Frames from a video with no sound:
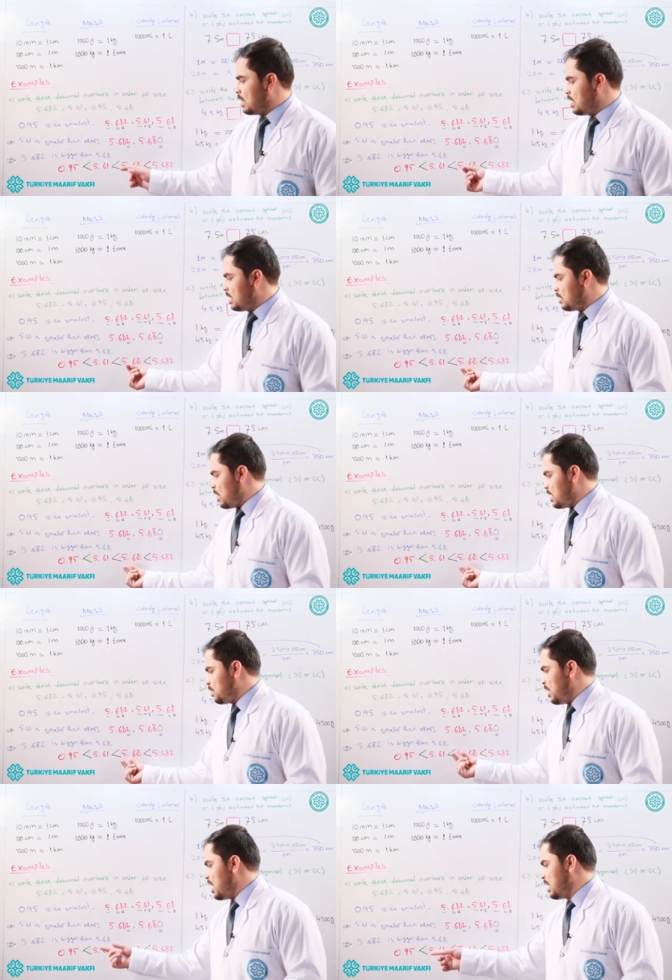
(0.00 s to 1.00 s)
this one is
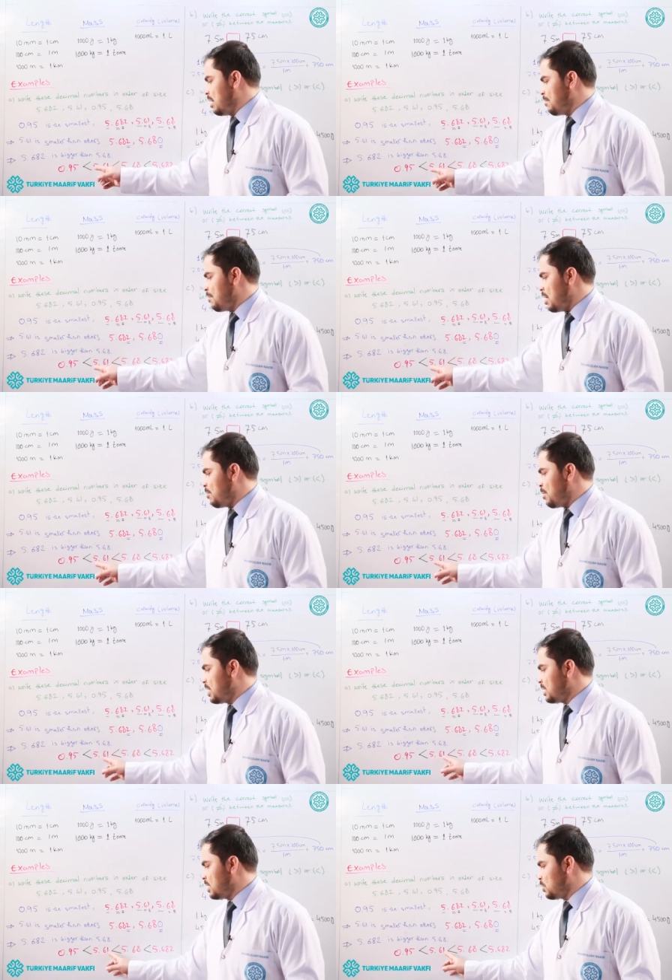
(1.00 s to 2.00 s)
bigger than
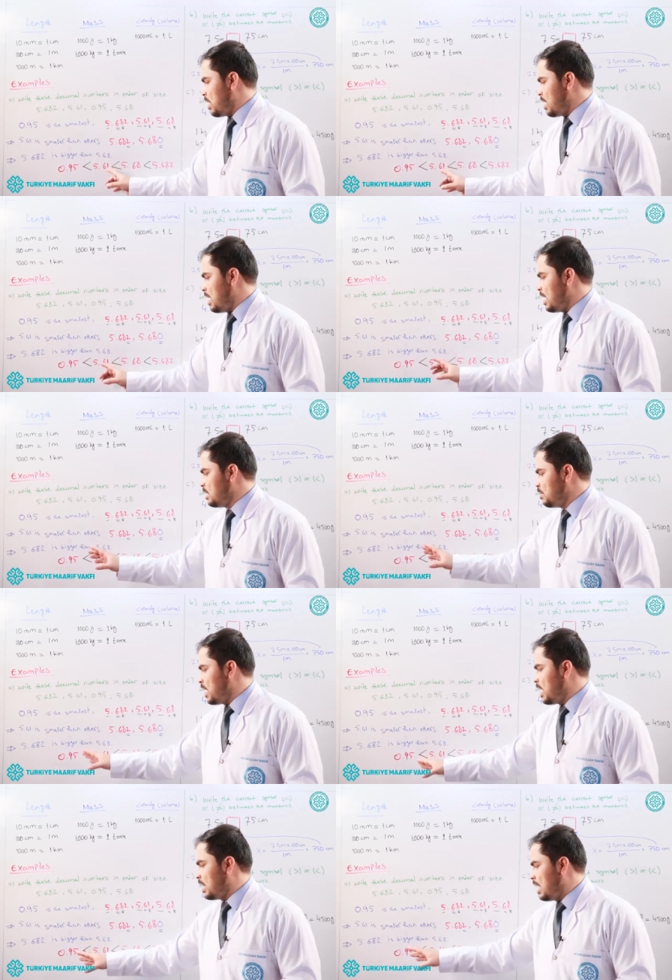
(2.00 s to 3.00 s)
5.61 and
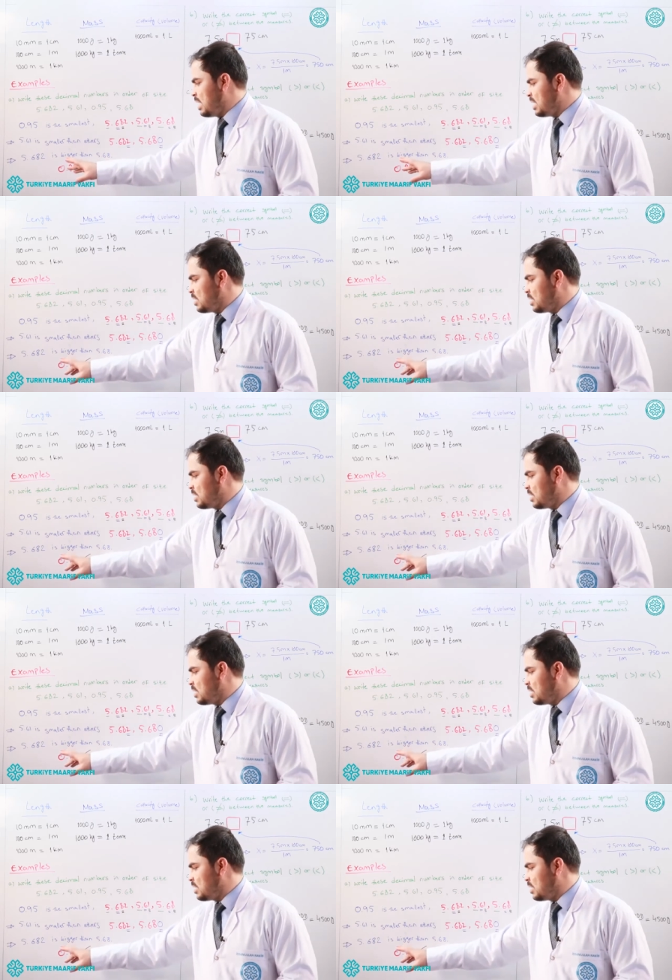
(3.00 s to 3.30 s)
bigger than